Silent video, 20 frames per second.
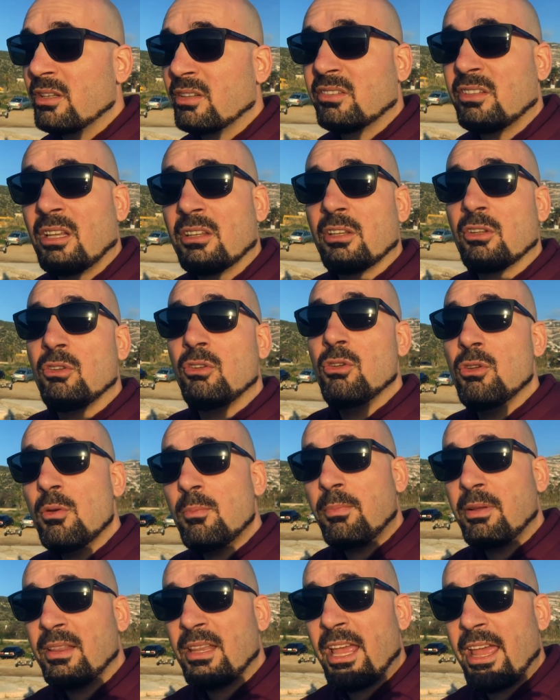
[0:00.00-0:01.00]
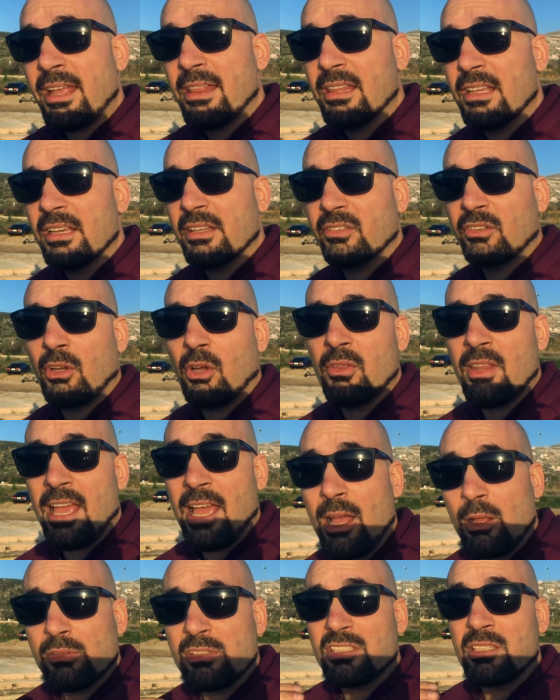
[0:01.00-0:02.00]
to start a new playlist on
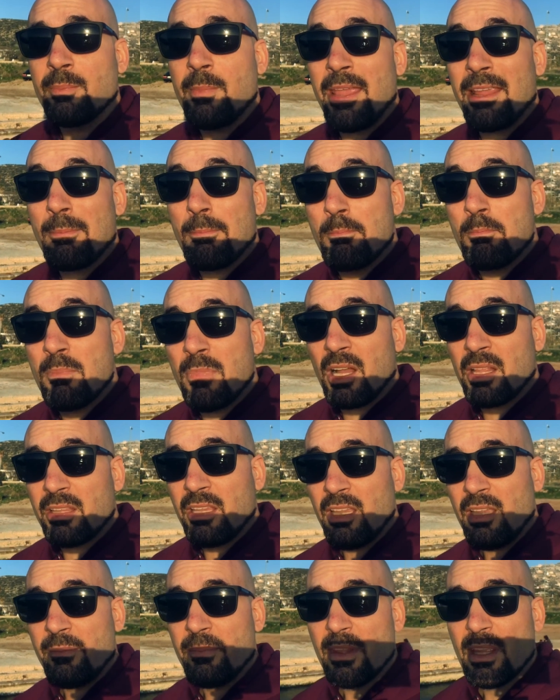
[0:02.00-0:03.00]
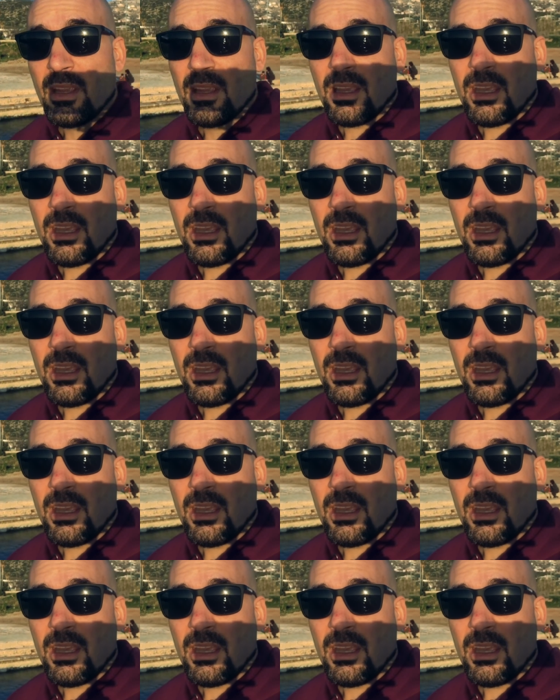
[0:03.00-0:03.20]
how to make money